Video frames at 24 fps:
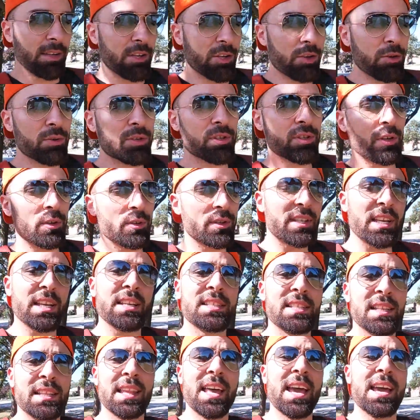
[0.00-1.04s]
use those
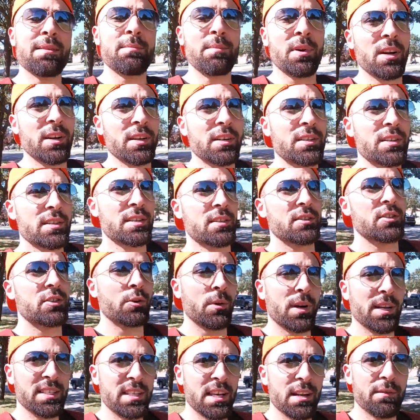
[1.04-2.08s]
as landmarks to
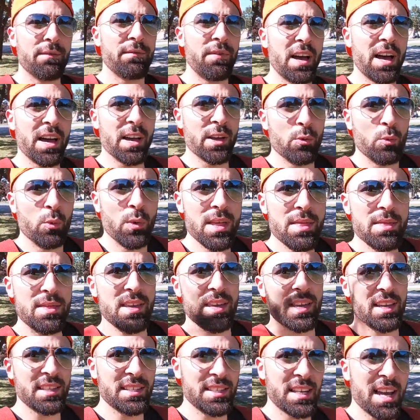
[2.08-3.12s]
identify when
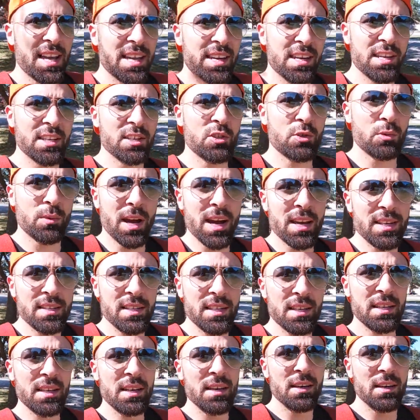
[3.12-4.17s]
the anxiety is rising